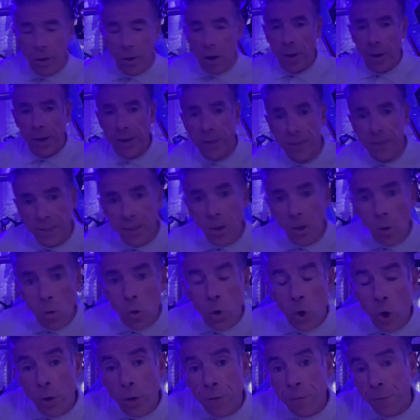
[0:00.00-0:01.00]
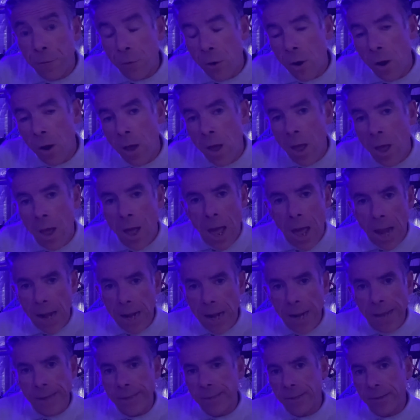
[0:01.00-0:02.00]
I reckon it's still good for at
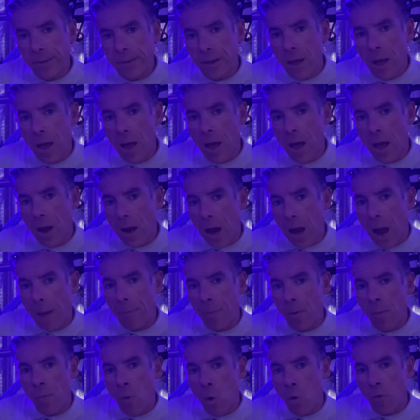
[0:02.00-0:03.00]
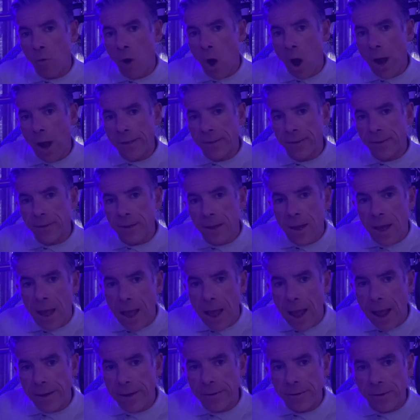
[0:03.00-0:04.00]
least a couple more rides.
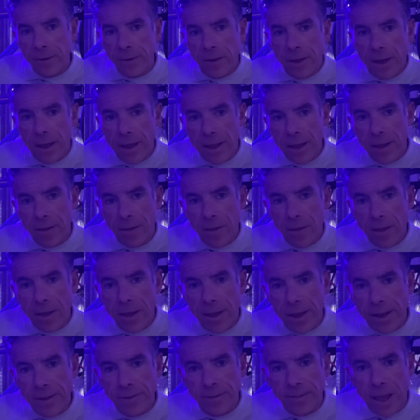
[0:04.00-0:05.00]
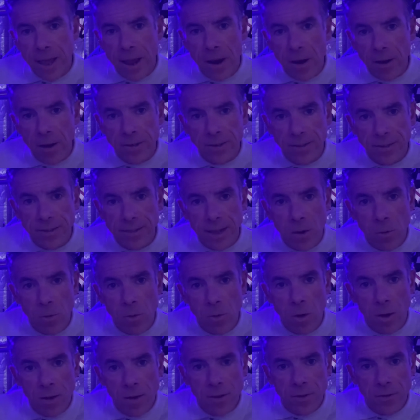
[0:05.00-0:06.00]
And is there
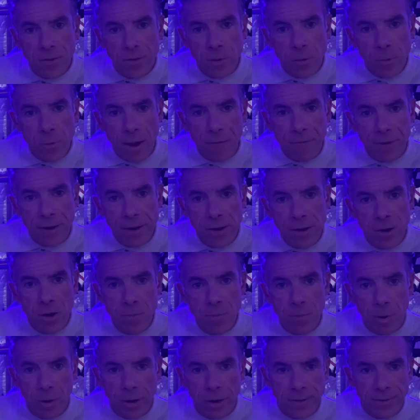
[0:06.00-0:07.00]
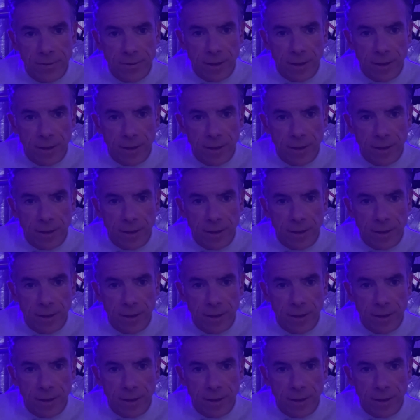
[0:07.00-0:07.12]
still some graphene lube on it?